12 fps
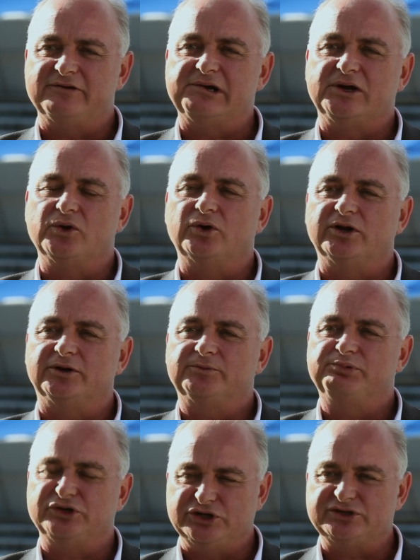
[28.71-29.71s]
very good at
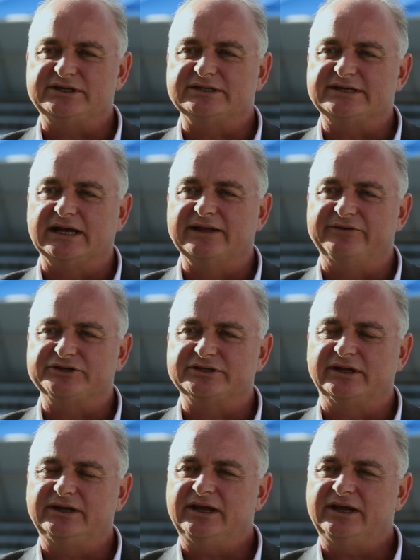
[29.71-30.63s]
producing television,